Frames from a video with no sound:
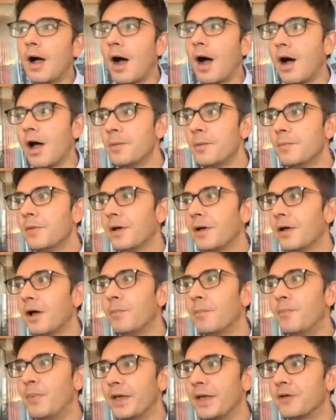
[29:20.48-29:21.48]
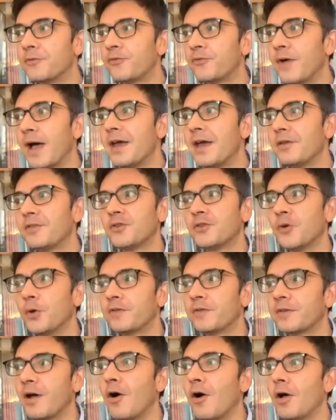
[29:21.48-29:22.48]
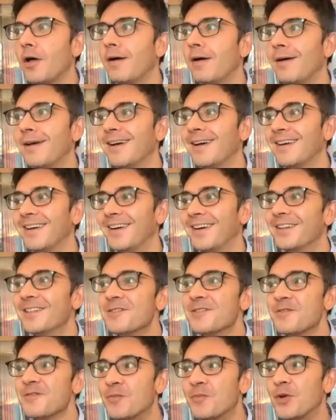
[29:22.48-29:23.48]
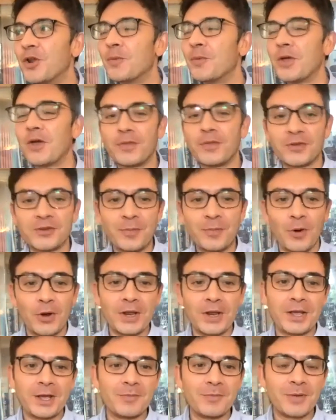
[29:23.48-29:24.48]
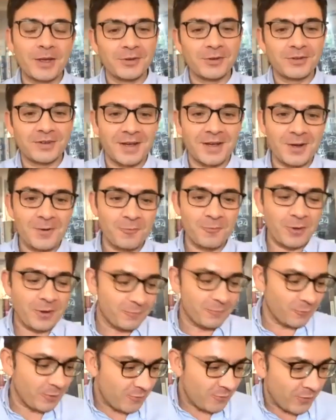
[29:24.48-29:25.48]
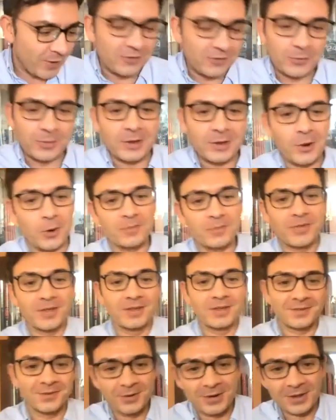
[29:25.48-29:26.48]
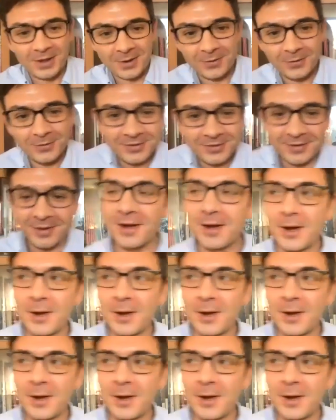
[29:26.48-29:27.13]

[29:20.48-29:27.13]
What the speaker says: I'm a big fan. So it's you're putting me on the spot here, because we're friends with a lot of these studios.